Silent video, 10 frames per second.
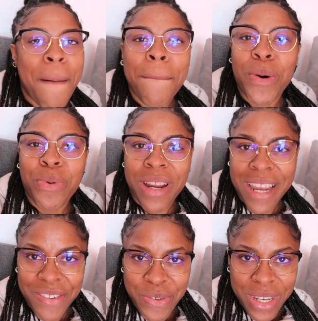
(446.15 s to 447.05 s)
But
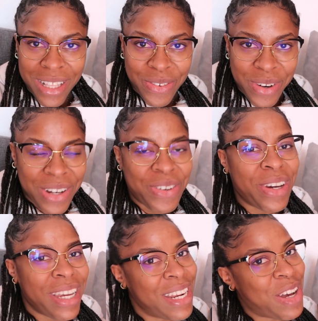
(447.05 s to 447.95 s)
wherever we're
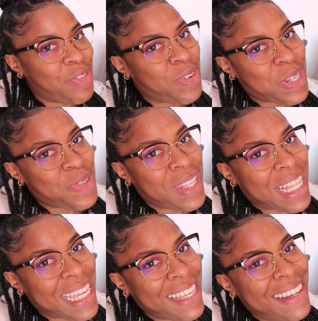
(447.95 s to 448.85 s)
going, of course, we'll
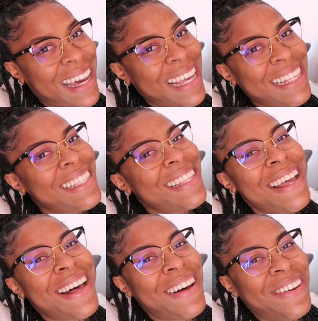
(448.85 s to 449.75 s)
let you guys
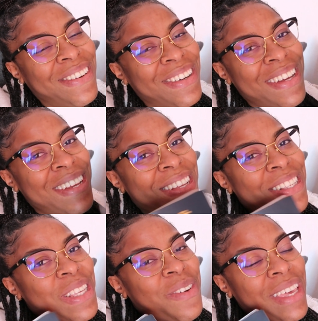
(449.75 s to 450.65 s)
know
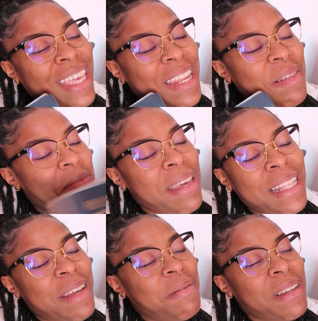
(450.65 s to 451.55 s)
so we can
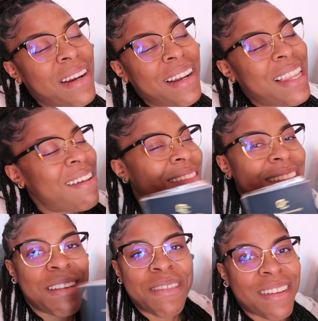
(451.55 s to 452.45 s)
meet up with our lovely
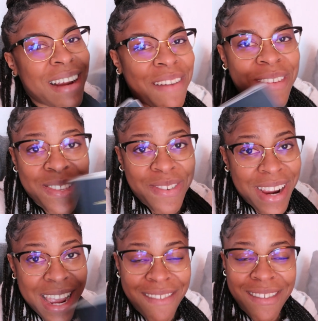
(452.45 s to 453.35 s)
subscribers
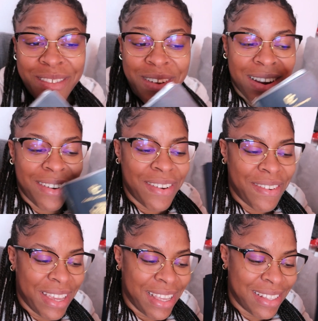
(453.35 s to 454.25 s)
wherever we're
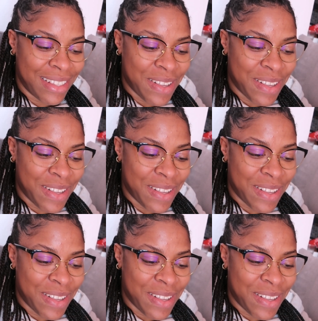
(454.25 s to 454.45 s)
going.